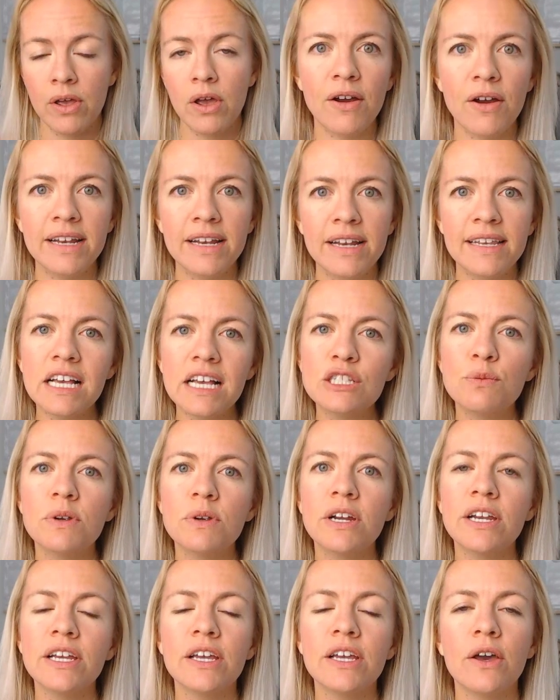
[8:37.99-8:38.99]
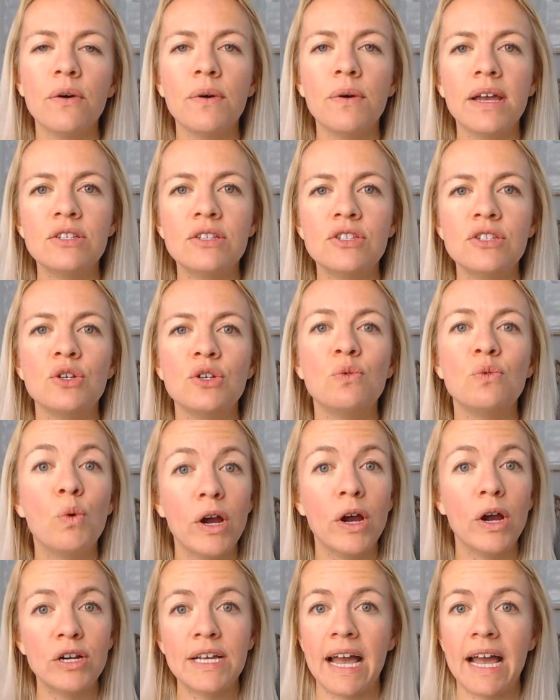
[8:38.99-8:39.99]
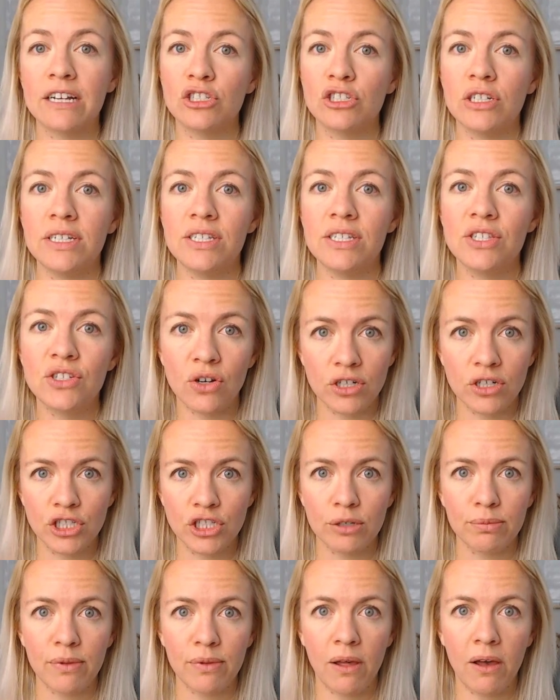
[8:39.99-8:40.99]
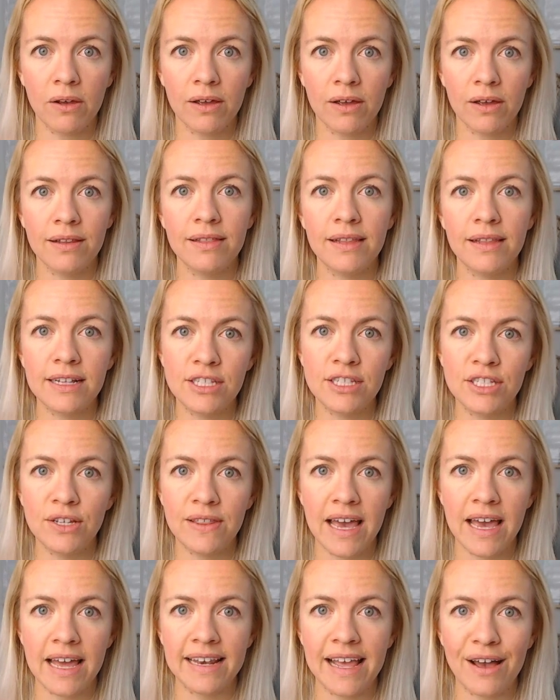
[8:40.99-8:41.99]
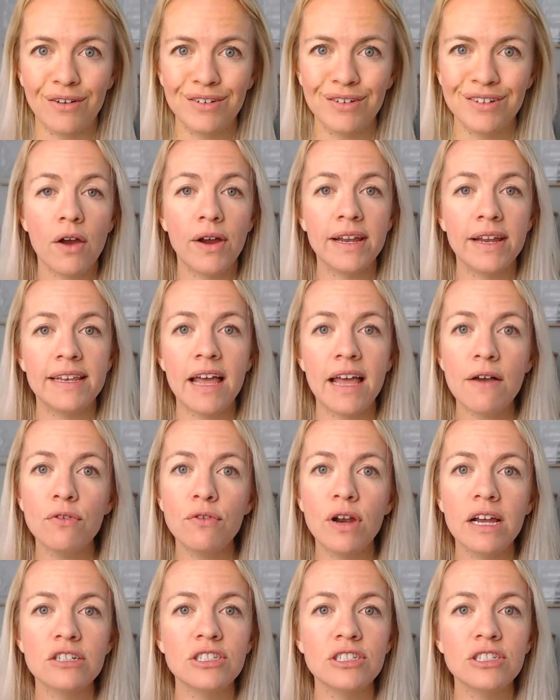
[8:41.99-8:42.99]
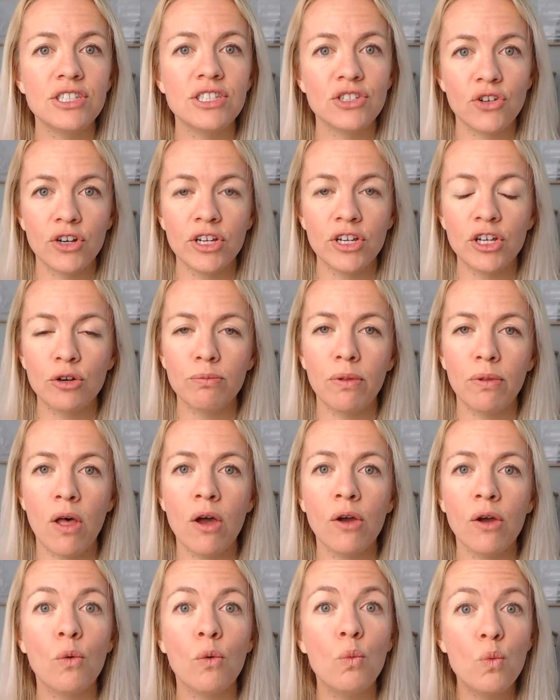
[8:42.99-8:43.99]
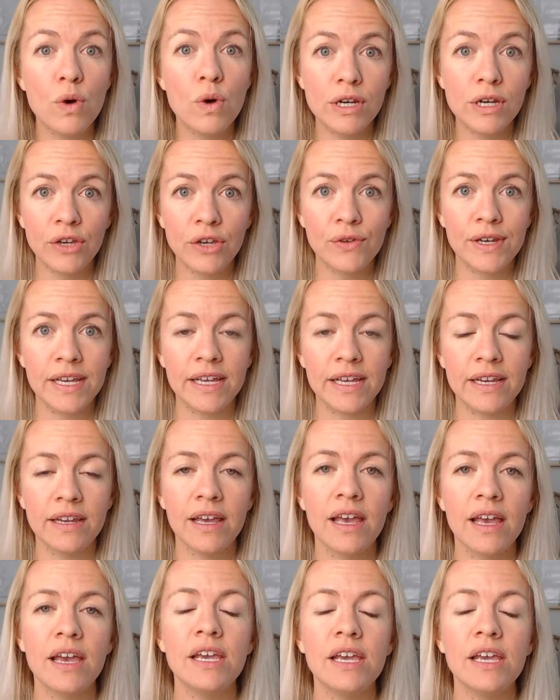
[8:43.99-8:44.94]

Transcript: All right, next we're going to go into where to actually start your blog. Let's do that now. All right, now for actually starting your blog, what do you need?